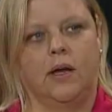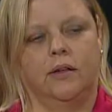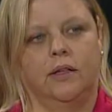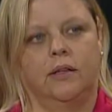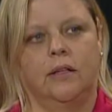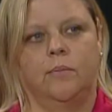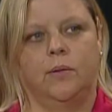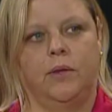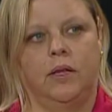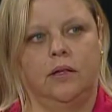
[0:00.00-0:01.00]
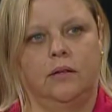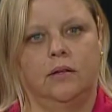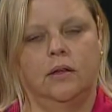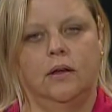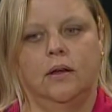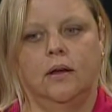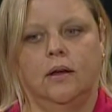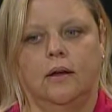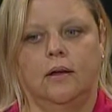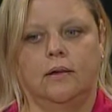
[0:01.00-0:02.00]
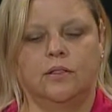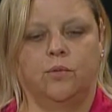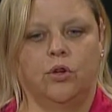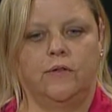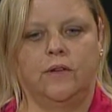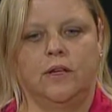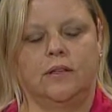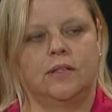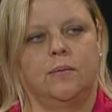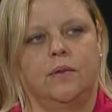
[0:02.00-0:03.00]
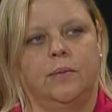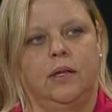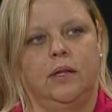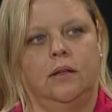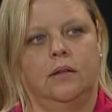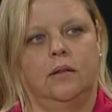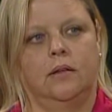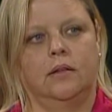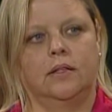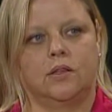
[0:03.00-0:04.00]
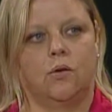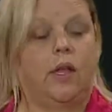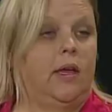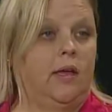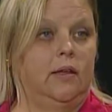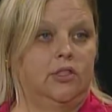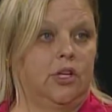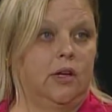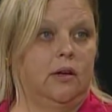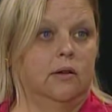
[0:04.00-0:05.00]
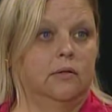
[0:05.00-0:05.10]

it, implementing debriefings, implementing it's okay to share.